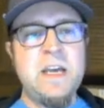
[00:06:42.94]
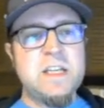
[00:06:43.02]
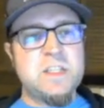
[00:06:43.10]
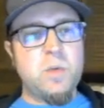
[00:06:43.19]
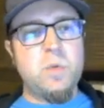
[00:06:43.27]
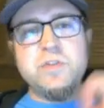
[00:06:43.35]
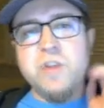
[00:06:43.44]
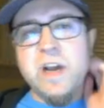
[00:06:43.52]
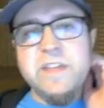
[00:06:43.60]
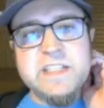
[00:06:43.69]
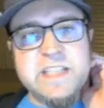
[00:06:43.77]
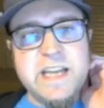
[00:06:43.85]
So we'll try
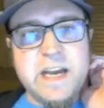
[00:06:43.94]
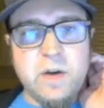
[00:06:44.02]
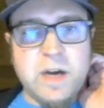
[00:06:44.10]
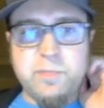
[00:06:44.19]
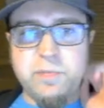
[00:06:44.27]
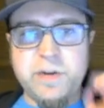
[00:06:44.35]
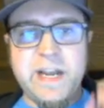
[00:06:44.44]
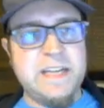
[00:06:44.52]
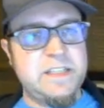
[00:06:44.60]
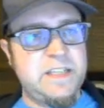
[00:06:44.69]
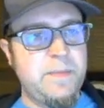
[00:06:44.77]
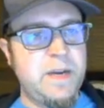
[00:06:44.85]
this now,
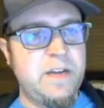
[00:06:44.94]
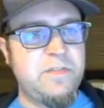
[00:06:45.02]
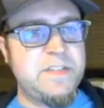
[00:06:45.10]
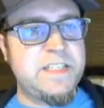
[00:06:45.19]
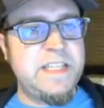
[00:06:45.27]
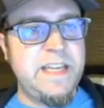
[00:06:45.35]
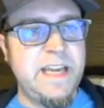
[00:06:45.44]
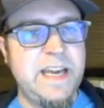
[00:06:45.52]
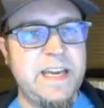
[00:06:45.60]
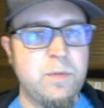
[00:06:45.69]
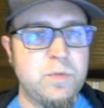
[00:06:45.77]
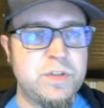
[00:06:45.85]
Preact coming off of a
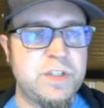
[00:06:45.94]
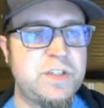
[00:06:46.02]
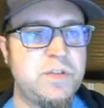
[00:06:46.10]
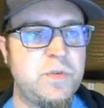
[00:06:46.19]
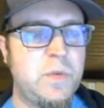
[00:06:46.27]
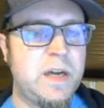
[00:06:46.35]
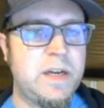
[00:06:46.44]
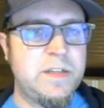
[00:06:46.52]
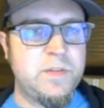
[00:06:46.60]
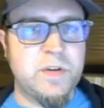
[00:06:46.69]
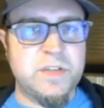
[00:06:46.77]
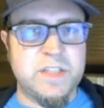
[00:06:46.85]
CDN, and we'll just do
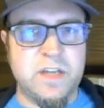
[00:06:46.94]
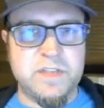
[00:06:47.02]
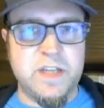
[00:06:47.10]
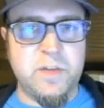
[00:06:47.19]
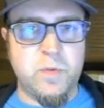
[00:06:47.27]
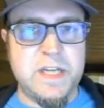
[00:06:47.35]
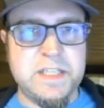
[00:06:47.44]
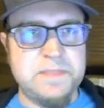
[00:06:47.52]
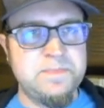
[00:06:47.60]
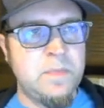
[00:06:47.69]
it ourselves otherwise